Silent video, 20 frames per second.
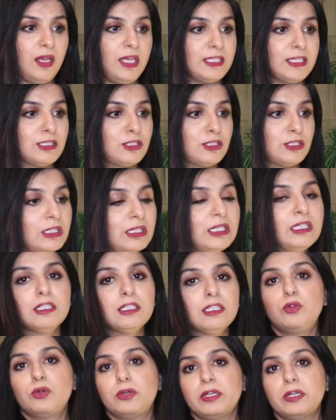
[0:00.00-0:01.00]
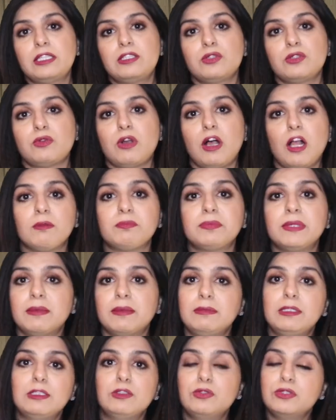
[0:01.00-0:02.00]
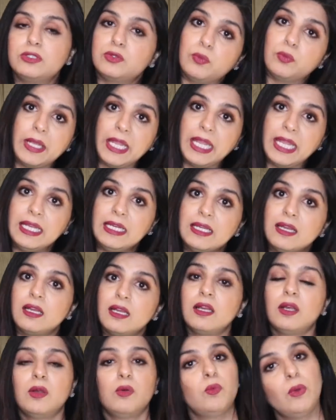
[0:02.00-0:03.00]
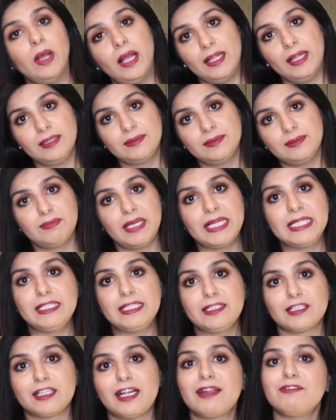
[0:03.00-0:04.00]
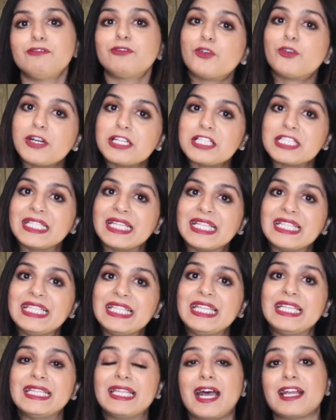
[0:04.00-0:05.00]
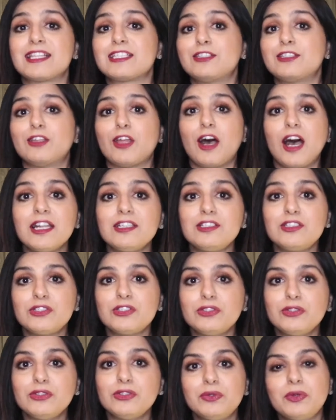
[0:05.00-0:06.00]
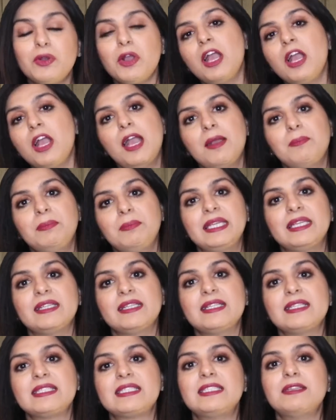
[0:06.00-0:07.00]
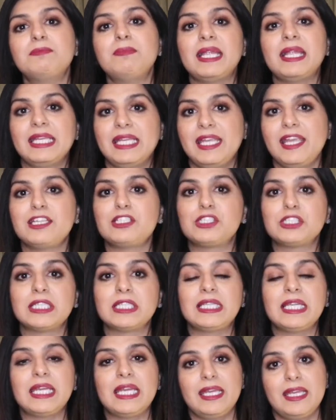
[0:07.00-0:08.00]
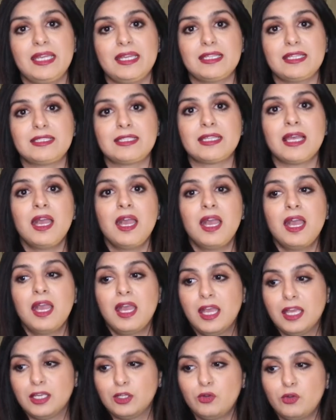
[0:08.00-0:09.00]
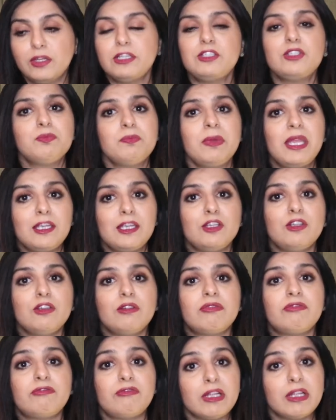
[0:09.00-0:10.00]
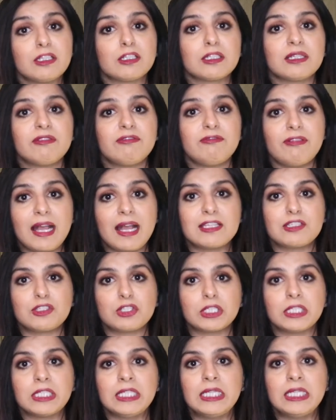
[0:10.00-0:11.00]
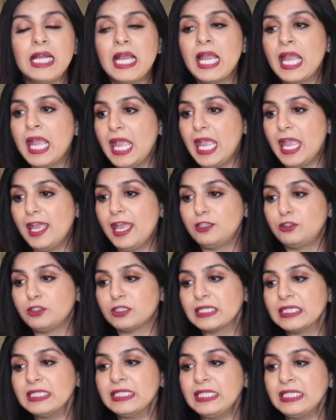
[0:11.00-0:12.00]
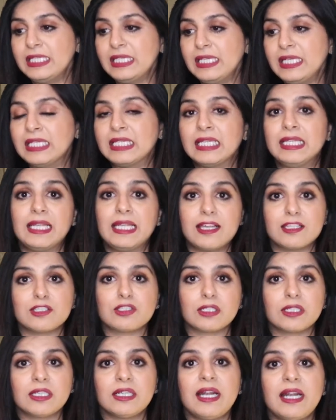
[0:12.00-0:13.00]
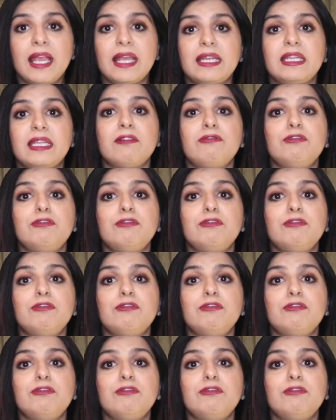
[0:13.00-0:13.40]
is still going to help them lose weight well, my dear, unfortunately, that's not true because the medication is going to make you filler faster and you're gonna eat lesser. And